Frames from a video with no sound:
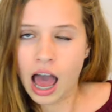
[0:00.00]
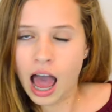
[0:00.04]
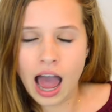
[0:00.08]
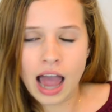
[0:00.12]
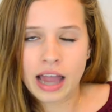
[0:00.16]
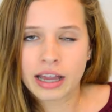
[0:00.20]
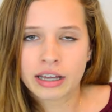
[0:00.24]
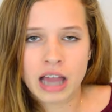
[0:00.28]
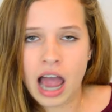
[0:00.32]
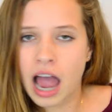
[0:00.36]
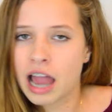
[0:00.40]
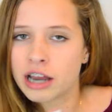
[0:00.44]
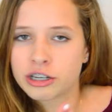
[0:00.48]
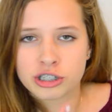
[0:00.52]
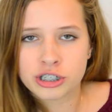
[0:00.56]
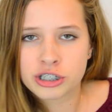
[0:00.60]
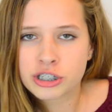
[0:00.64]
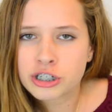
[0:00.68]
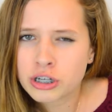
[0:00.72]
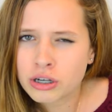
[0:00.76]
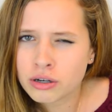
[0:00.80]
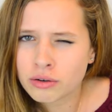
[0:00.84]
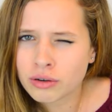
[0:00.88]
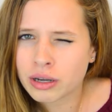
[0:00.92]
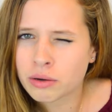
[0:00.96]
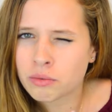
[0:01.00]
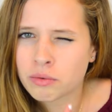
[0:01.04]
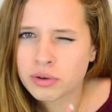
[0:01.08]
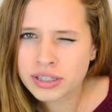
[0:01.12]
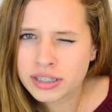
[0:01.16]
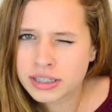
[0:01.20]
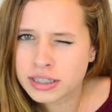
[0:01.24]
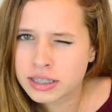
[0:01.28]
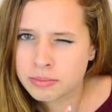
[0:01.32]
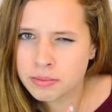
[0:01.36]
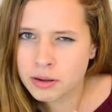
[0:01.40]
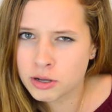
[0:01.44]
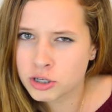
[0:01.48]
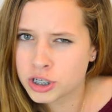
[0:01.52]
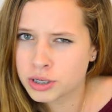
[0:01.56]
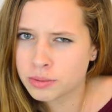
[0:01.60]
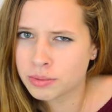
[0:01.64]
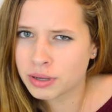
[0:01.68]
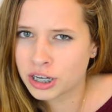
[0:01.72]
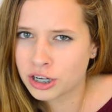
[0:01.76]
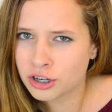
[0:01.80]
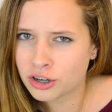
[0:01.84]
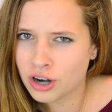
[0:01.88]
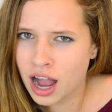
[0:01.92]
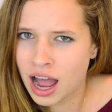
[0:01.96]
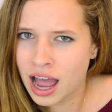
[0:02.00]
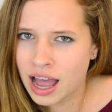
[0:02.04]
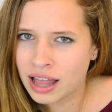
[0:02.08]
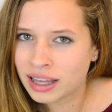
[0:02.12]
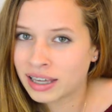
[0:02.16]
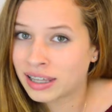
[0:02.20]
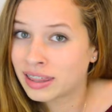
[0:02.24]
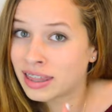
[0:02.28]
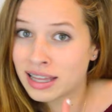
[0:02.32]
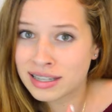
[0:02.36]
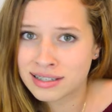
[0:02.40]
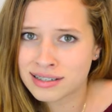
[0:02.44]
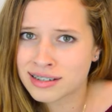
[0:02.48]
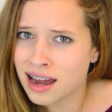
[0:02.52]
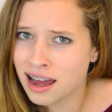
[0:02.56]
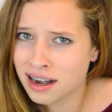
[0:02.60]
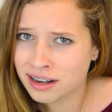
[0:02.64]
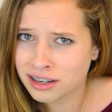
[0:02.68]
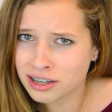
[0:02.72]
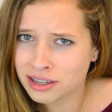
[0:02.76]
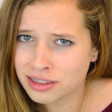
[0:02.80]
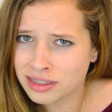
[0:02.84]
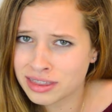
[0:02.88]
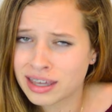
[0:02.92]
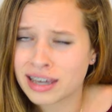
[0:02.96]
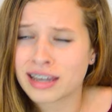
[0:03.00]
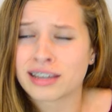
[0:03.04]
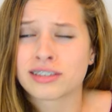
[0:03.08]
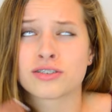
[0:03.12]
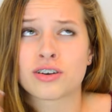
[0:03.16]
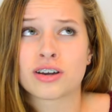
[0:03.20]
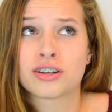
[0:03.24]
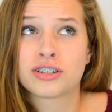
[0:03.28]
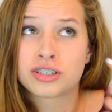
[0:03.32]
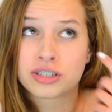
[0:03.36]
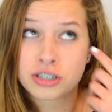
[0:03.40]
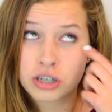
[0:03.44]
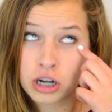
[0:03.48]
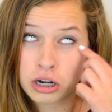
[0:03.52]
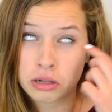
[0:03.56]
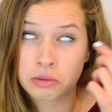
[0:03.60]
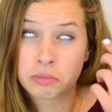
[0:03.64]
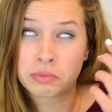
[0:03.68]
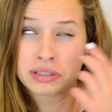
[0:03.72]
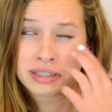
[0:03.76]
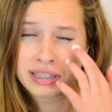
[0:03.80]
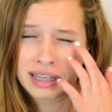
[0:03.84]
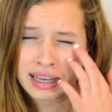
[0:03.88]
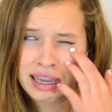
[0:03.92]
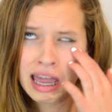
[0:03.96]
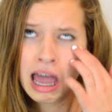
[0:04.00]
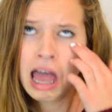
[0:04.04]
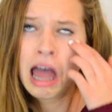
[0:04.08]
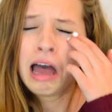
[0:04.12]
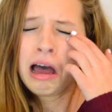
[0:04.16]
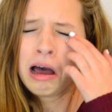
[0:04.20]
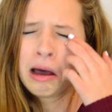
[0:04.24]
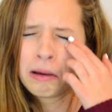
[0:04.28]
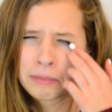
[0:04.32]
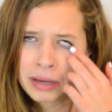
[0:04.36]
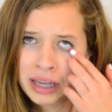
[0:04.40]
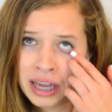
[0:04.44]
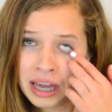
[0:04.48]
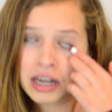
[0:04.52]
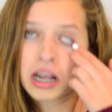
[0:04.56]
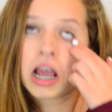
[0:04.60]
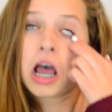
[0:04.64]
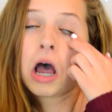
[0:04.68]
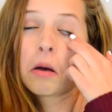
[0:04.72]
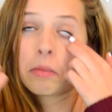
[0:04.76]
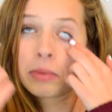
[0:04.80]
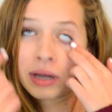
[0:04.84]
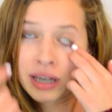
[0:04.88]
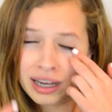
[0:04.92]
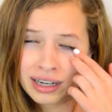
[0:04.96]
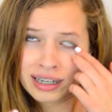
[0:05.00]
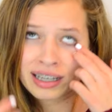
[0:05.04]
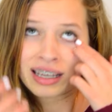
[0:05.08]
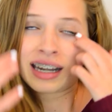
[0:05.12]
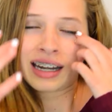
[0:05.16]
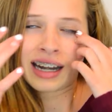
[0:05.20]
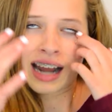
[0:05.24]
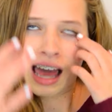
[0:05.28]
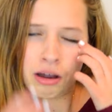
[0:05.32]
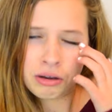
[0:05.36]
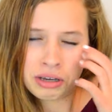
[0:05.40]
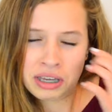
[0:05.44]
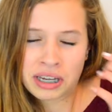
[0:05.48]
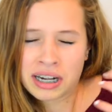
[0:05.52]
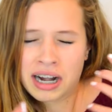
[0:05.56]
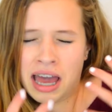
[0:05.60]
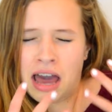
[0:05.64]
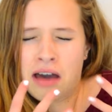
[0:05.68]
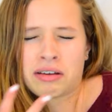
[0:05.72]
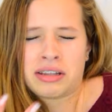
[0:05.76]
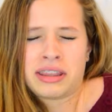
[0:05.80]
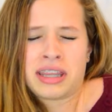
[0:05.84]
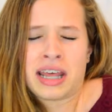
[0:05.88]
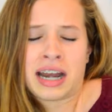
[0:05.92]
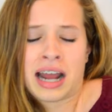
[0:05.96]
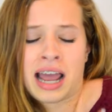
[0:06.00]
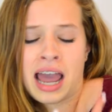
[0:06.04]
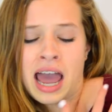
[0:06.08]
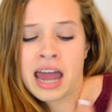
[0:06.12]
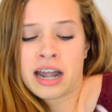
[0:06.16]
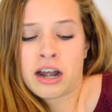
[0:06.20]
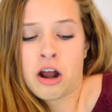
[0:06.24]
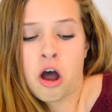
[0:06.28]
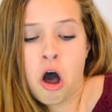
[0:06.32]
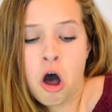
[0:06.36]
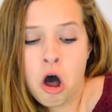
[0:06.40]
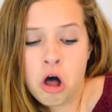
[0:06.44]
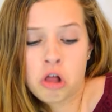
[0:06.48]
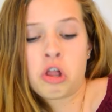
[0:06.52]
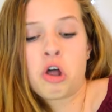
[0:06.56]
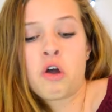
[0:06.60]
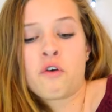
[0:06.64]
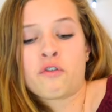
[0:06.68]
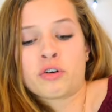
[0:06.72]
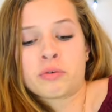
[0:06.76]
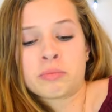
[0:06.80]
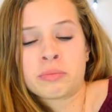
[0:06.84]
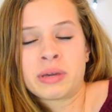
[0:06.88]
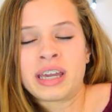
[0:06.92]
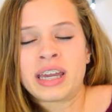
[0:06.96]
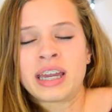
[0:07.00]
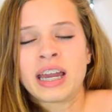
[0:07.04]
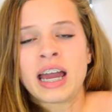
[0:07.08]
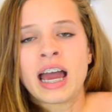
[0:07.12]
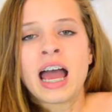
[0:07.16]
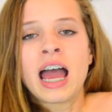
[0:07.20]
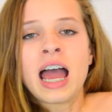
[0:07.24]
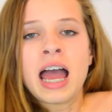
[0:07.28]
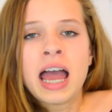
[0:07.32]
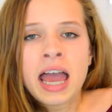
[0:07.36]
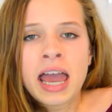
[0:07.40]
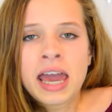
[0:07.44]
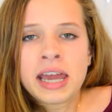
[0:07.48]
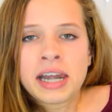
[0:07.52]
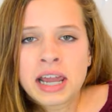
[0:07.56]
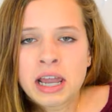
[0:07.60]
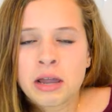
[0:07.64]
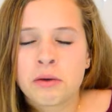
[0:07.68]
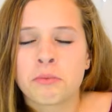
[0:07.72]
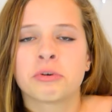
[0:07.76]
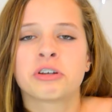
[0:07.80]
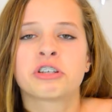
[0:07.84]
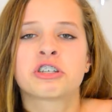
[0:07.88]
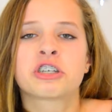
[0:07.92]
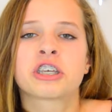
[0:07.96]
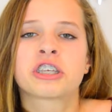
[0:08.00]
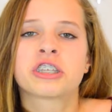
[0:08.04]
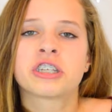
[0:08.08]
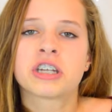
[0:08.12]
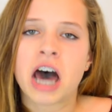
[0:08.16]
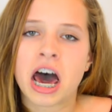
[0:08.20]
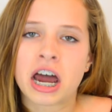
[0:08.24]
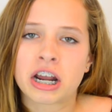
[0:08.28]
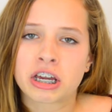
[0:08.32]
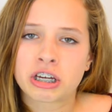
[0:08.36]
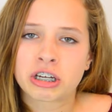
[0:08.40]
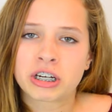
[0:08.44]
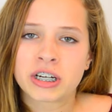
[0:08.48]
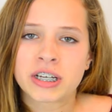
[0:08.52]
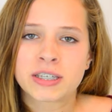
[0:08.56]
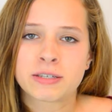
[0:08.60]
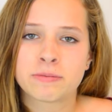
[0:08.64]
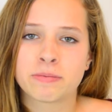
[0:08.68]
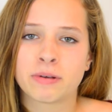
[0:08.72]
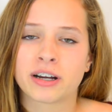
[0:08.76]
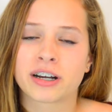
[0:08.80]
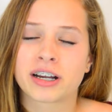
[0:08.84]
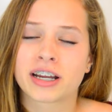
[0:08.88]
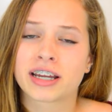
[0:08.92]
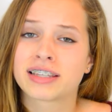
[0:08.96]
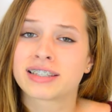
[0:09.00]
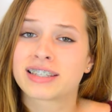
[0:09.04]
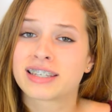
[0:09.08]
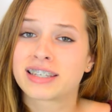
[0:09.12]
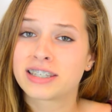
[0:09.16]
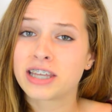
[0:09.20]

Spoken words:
I just knew it wasn't supposed to be in your eye, like that's not a good thing. So I just was like, oh my god, get it out, and then I had it all over me, and it was just not a good experience.